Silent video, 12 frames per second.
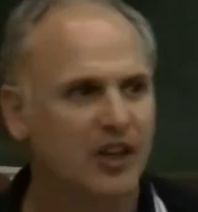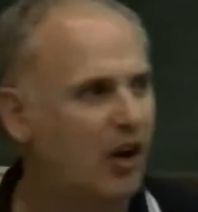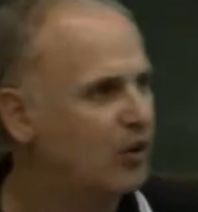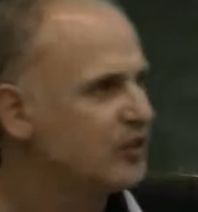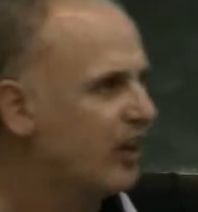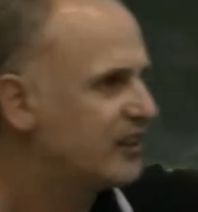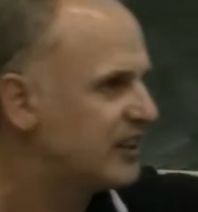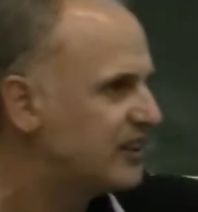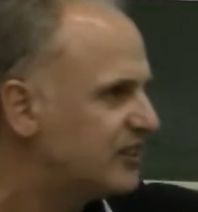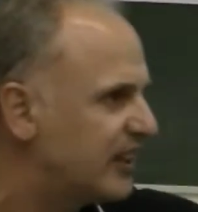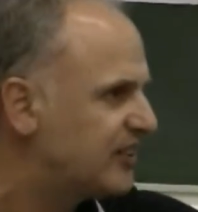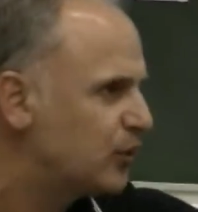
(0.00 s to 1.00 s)
The old
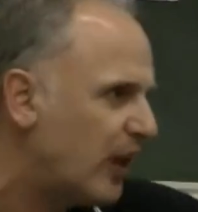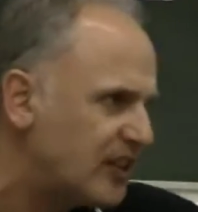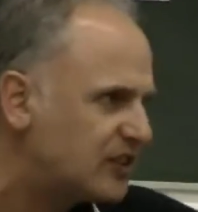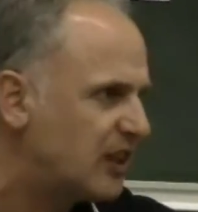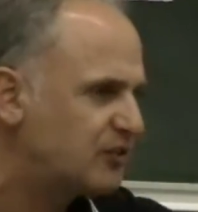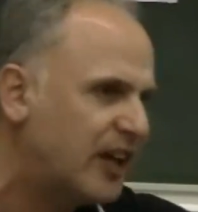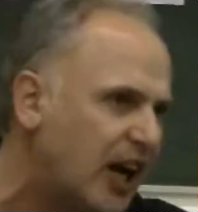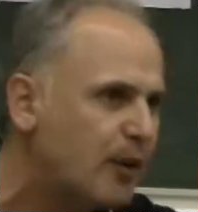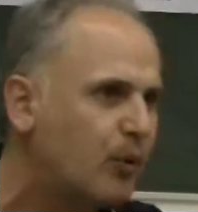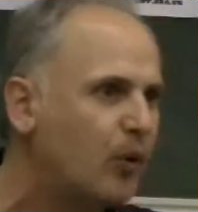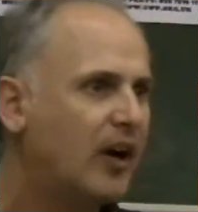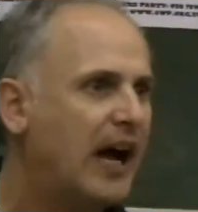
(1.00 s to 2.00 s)
1960s, all that stuff,
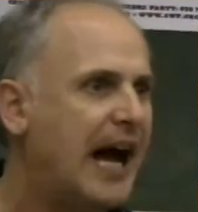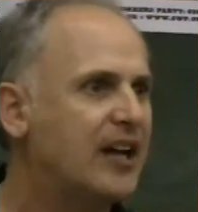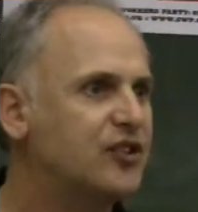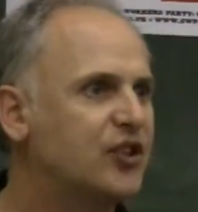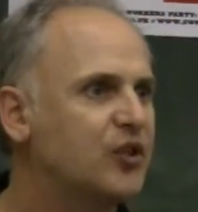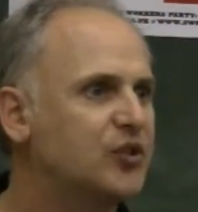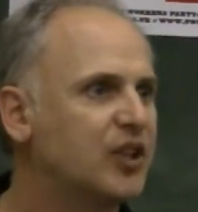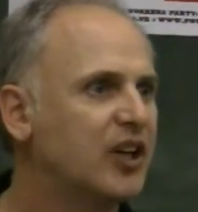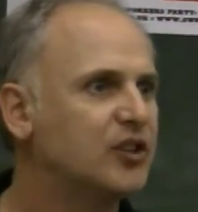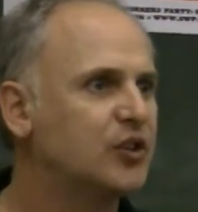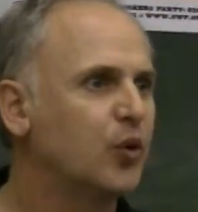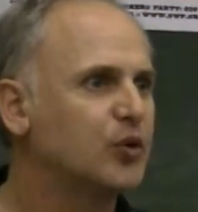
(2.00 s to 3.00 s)
terrible attitudes
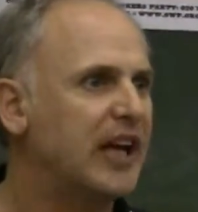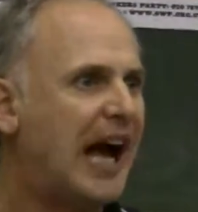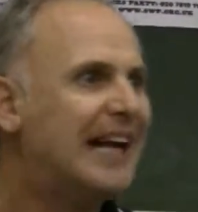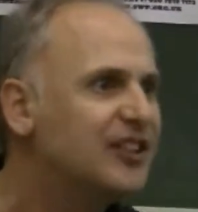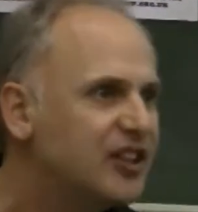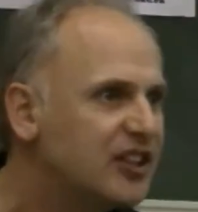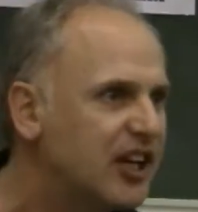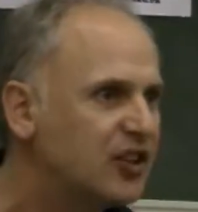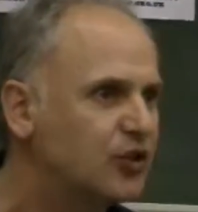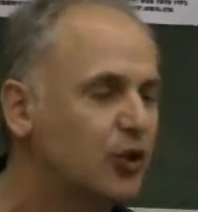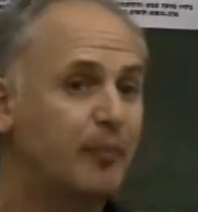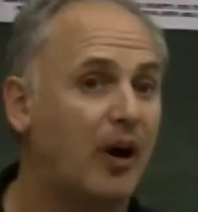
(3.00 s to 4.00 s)
towards the
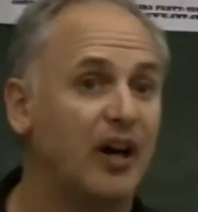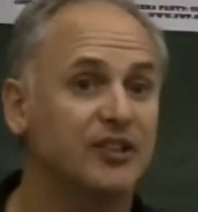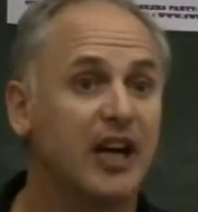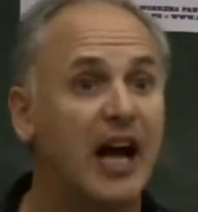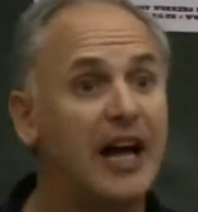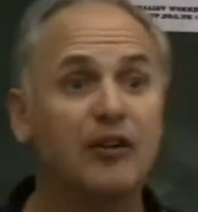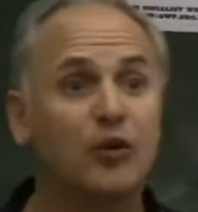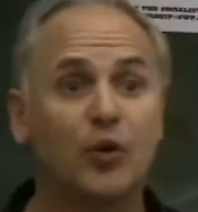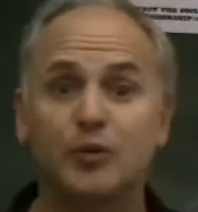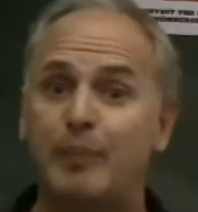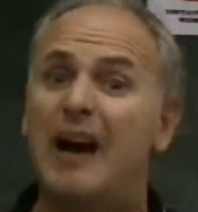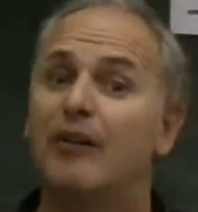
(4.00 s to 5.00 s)
anti-industrial bias. And of
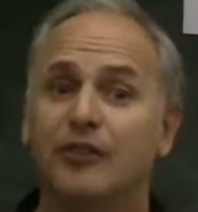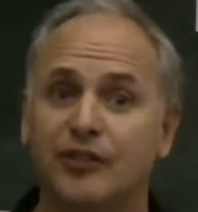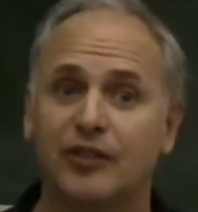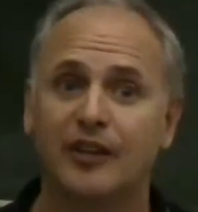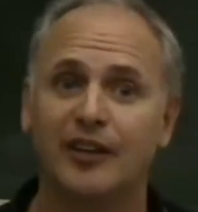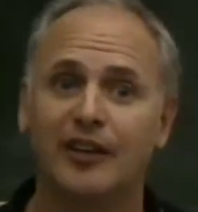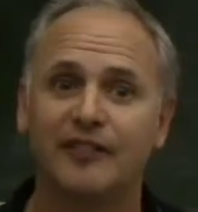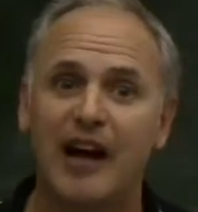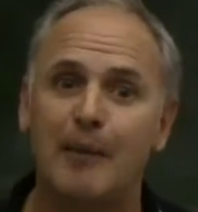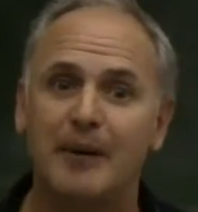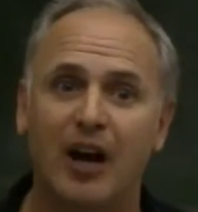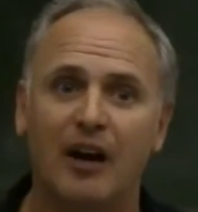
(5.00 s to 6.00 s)
course parents,
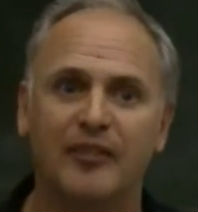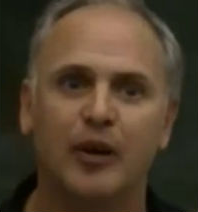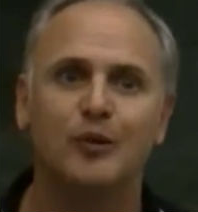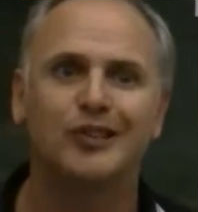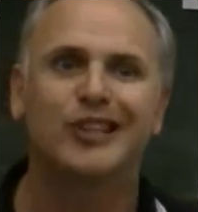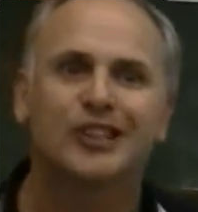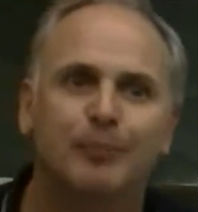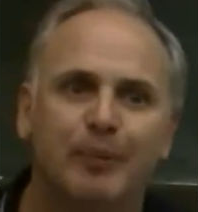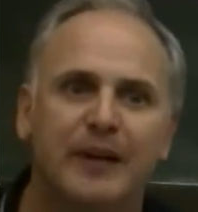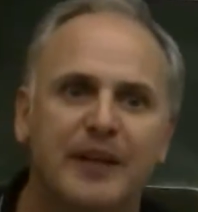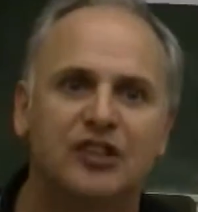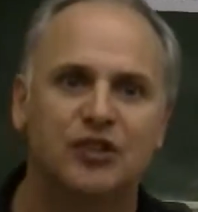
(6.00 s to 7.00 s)
family life, they don't
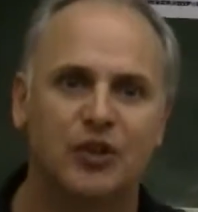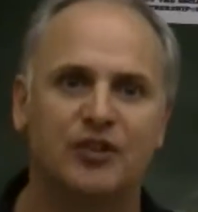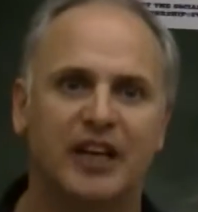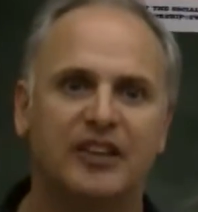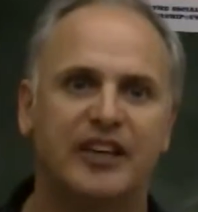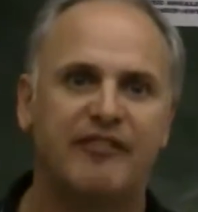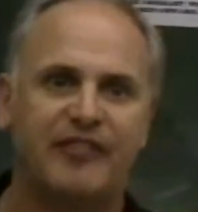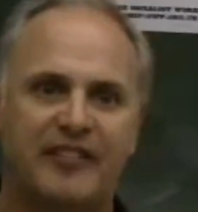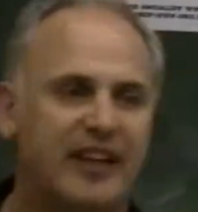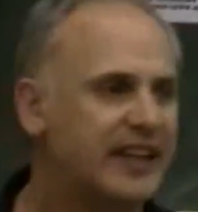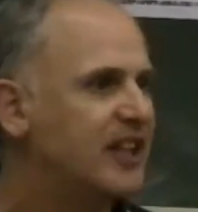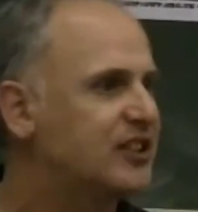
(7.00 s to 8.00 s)
discipline their, stu- they, they
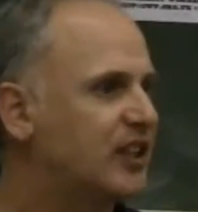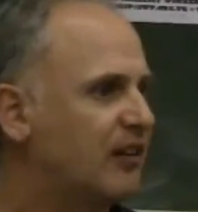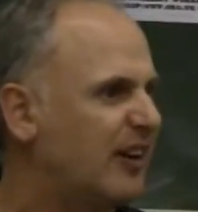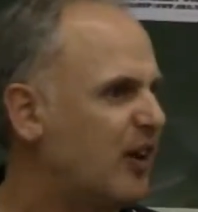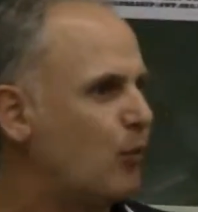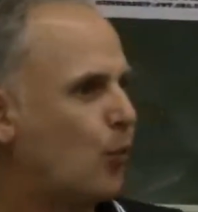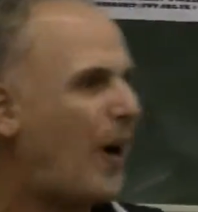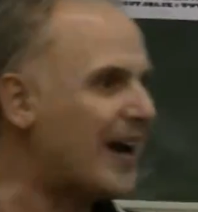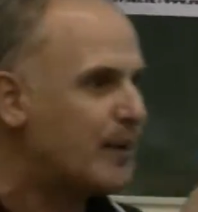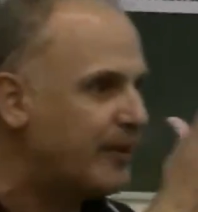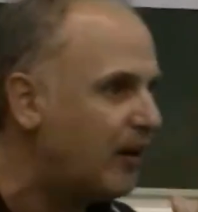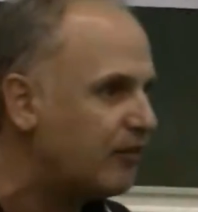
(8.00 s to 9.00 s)
affect their kids enough, I don't
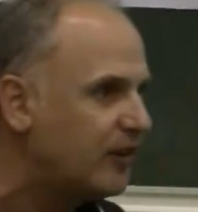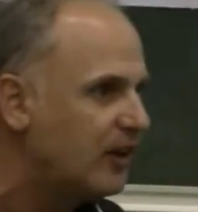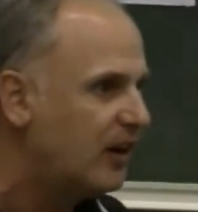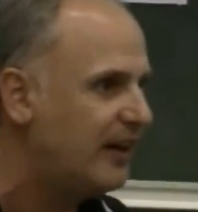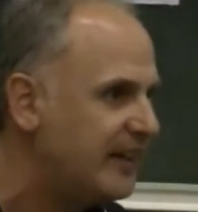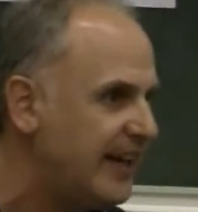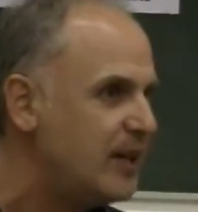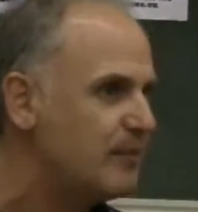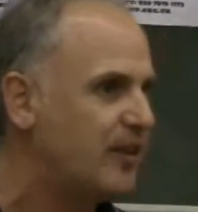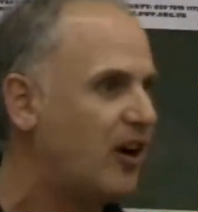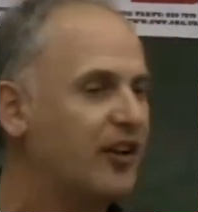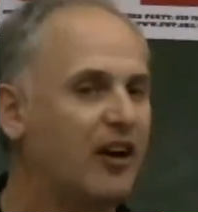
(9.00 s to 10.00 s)
whack them enough, like they hit
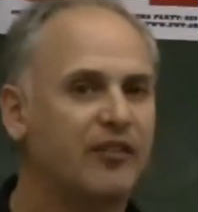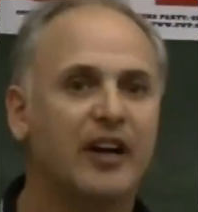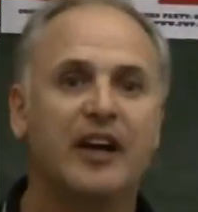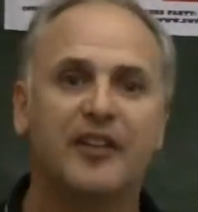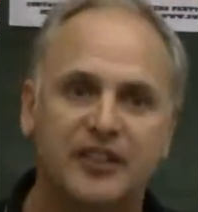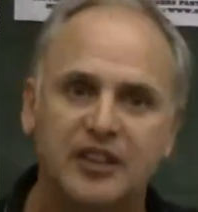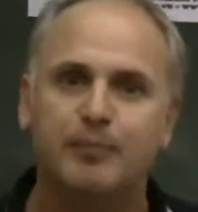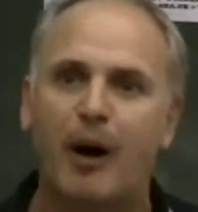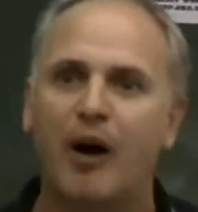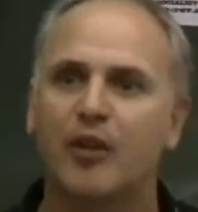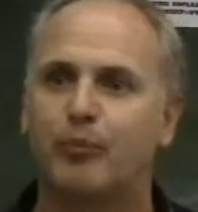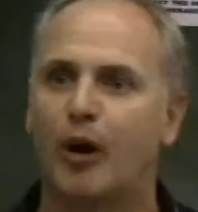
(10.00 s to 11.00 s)
them hard enough, this is
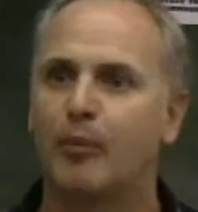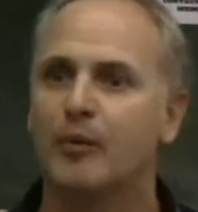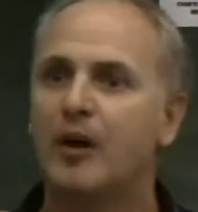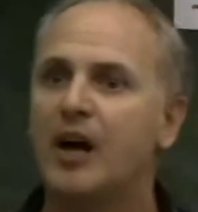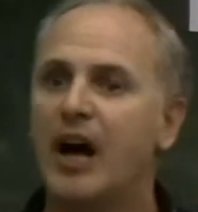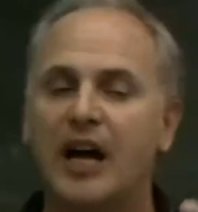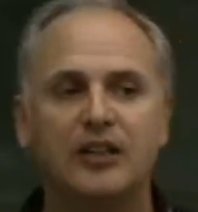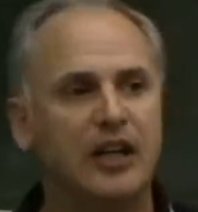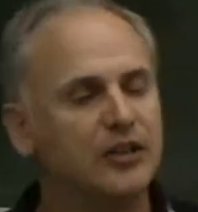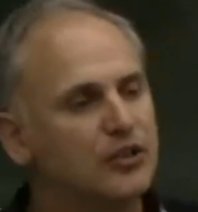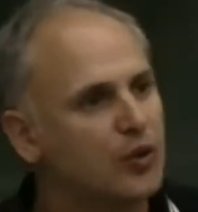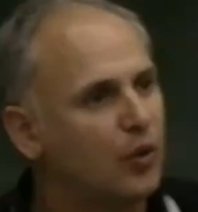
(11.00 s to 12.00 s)
part of the problem, and,
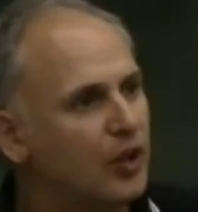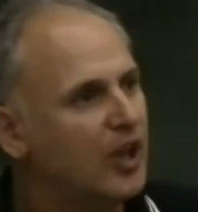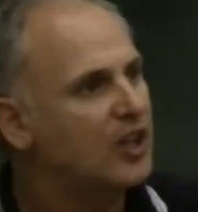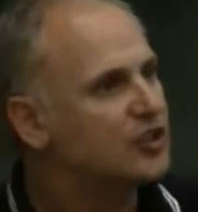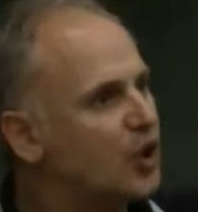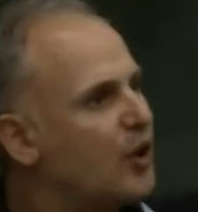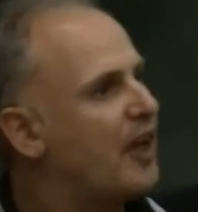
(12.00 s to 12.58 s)
and so on. So